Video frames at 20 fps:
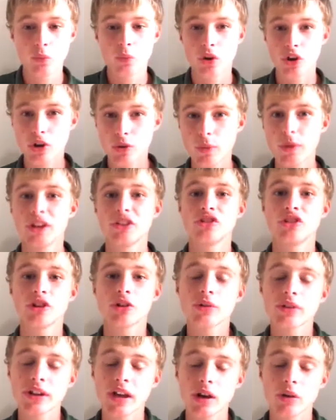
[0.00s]
work wage
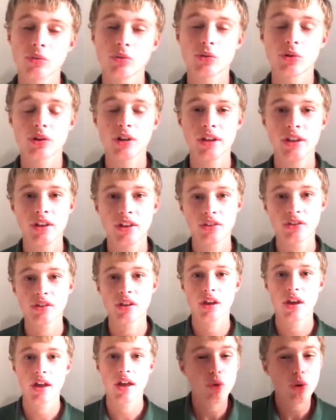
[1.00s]
here in Ecuador
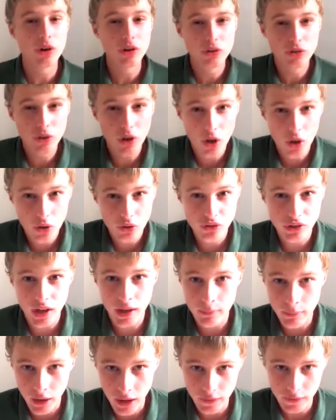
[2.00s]
is $400
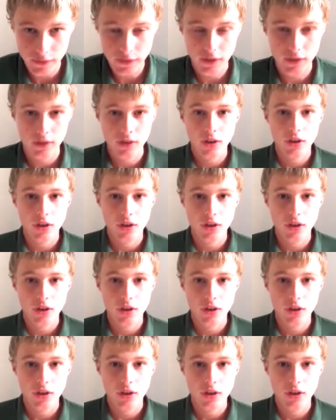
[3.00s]
a month.